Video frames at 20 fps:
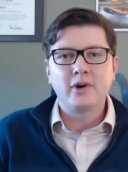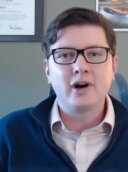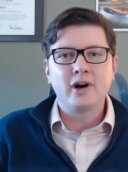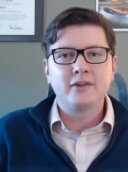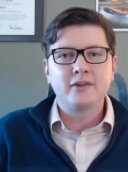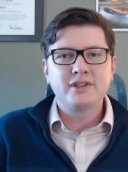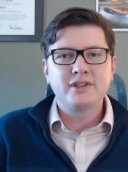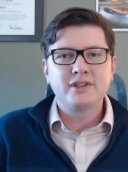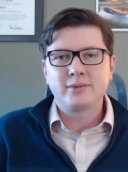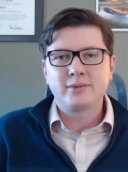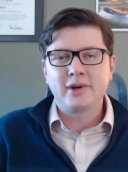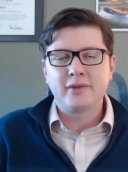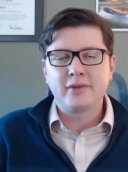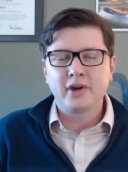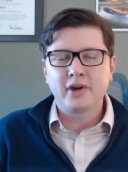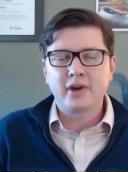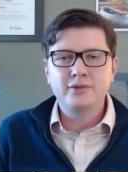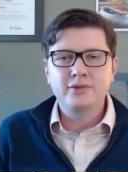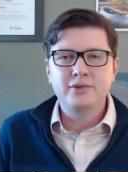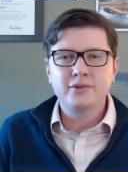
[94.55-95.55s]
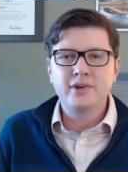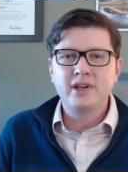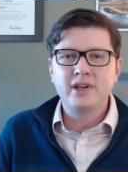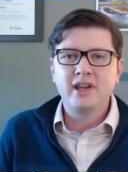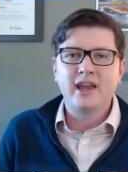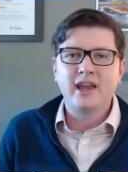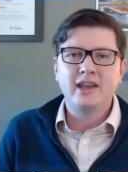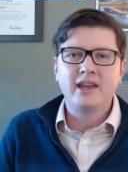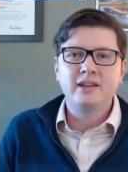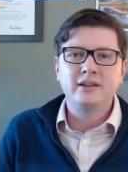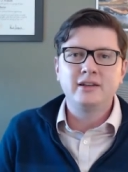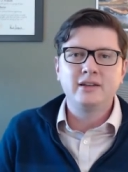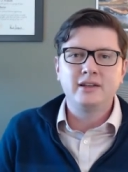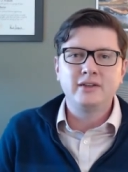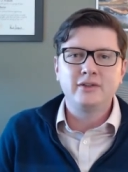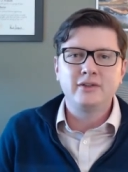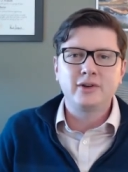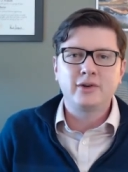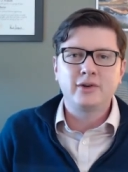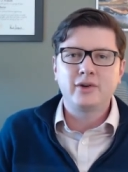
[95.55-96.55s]
offices around the country and
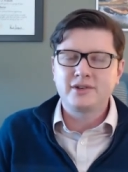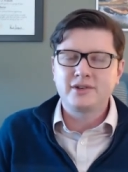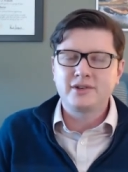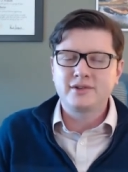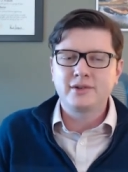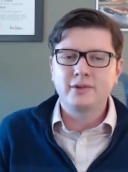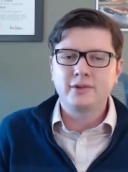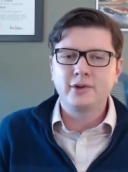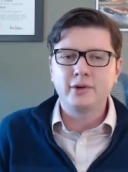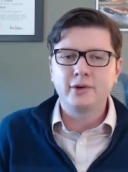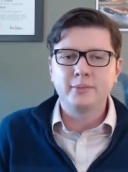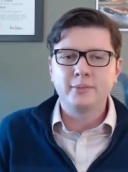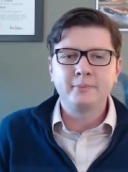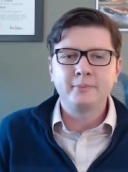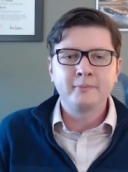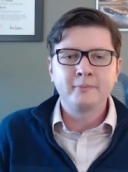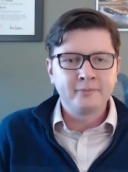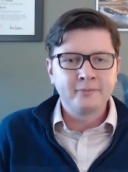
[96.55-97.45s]
even across the globe.